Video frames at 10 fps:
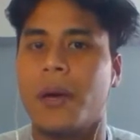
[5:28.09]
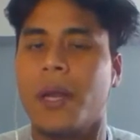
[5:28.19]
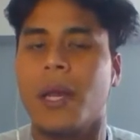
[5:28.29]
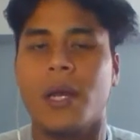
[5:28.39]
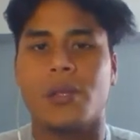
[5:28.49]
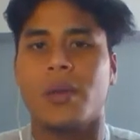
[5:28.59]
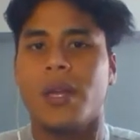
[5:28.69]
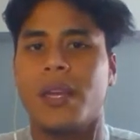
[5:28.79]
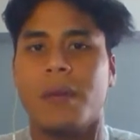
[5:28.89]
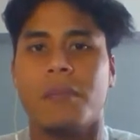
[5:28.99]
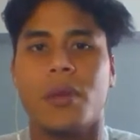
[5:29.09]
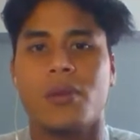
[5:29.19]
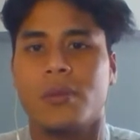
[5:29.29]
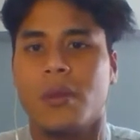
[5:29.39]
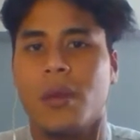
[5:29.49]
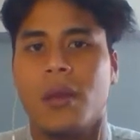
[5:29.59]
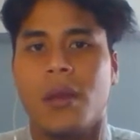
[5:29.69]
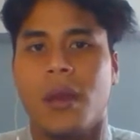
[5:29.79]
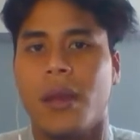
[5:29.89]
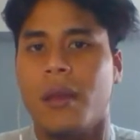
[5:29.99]
right? So it can be used
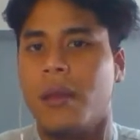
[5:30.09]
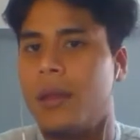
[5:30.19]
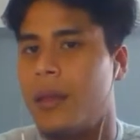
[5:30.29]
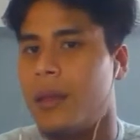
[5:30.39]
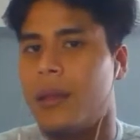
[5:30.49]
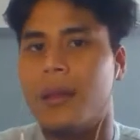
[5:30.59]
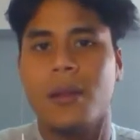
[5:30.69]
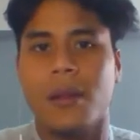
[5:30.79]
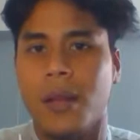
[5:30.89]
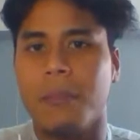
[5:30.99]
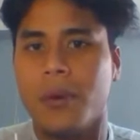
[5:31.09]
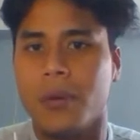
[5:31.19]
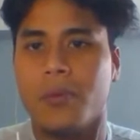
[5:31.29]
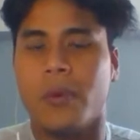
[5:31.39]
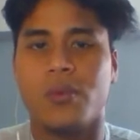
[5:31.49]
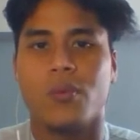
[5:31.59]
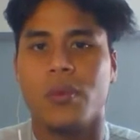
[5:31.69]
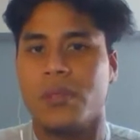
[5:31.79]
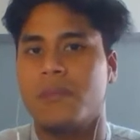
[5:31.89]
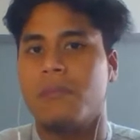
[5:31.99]
in a number of ways,
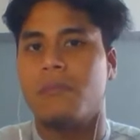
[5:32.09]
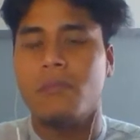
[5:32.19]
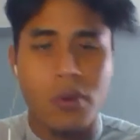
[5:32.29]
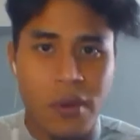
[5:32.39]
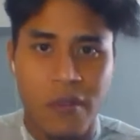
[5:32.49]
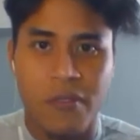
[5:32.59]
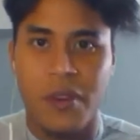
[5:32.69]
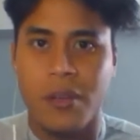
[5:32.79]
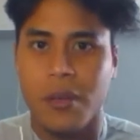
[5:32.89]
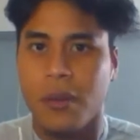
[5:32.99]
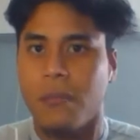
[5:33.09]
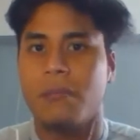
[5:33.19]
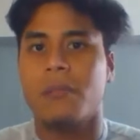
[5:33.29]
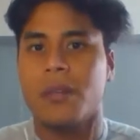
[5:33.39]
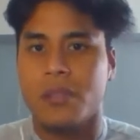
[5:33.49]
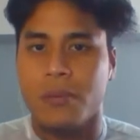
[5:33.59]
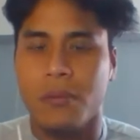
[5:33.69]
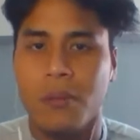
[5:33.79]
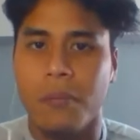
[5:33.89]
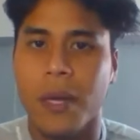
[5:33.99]
which is more efficient and much
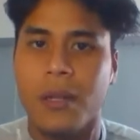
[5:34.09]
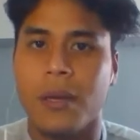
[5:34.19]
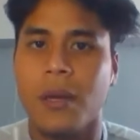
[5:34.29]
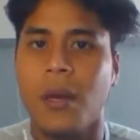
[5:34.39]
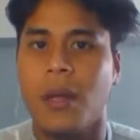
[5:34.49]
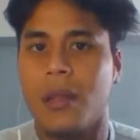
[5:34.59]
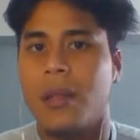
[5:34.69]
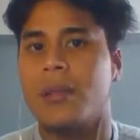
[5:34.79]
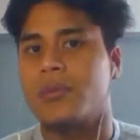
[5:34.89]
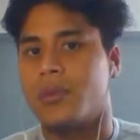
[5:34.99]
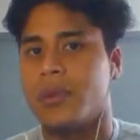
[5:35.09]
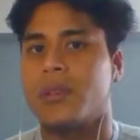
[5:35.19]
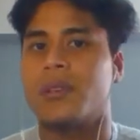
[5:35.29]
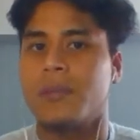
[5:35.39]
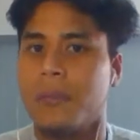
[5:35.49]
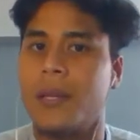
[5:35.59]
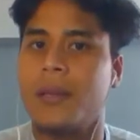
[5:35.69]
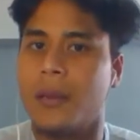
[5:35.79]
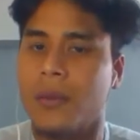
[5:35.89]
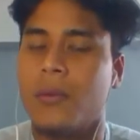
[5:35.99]
more better than the traditional
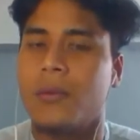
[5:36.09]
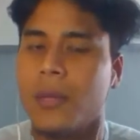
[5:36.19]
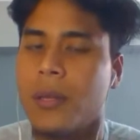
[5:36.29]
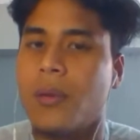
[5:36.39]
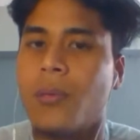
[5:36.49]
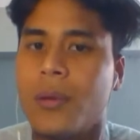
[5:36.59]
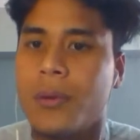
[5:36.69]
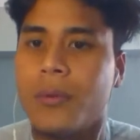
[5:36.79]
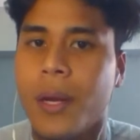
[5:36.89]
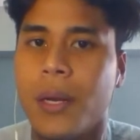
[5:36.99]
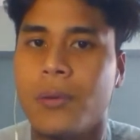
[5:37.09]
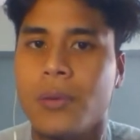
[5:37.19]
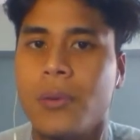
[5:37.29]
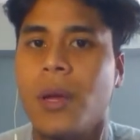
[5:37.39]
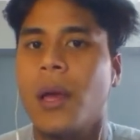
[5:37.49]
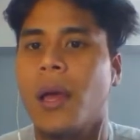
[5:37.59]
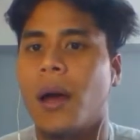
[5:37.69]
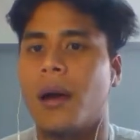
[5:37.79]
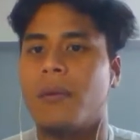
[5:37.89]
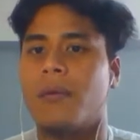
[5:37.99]
money that you hold in your wallet right now. So
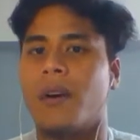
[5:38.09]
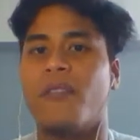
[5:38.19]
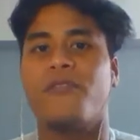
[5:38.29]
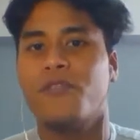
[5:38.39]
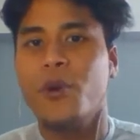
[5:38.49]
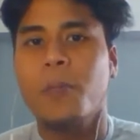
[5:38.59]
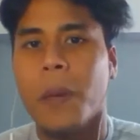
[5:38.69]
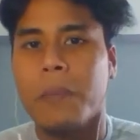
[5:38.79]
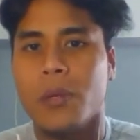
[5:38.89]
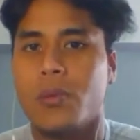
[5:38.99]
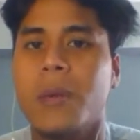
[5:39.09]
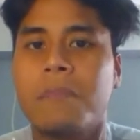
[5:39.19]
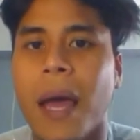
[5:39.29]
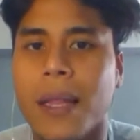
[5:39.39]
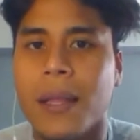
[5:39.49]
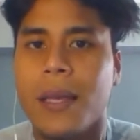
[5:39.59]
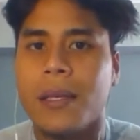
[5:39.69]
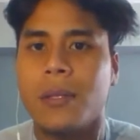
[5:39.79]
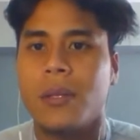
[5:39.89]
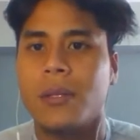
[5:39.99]
a few people doing bad
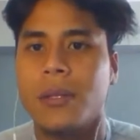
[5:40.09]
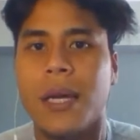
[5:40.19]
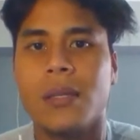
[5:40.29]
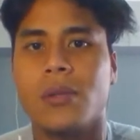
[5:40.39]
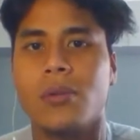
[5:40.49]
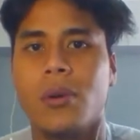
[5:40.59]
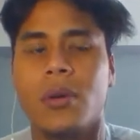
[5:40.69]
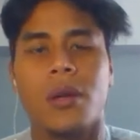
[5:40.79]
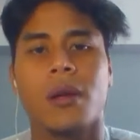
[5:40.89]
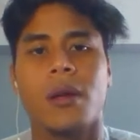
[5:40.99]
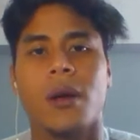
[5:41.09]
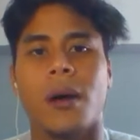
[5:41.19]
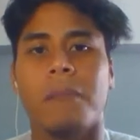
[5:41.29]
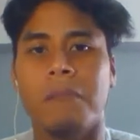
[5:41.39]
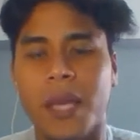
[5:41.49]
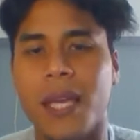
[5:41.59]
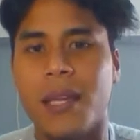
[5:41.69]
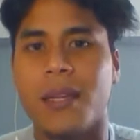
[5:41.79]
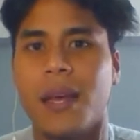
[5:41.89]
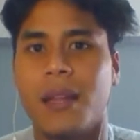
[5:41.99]
things does not
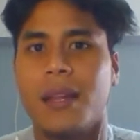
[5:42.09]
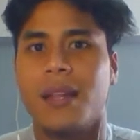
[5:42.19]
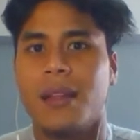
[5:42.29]
mean that